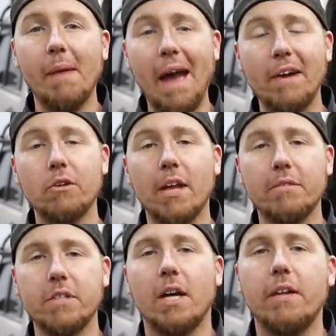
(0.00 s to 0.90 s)

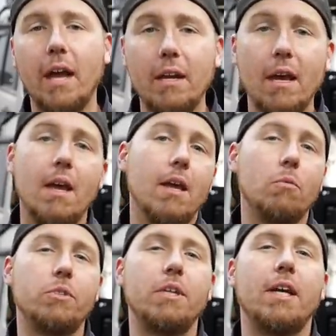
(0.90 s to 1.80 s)
@dirtlifestylenate, and
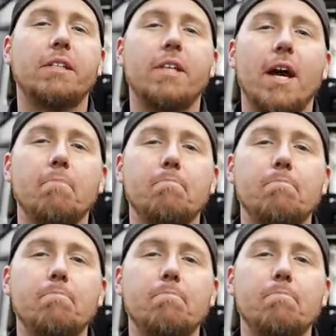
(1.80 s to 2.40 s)
we'll see you next time.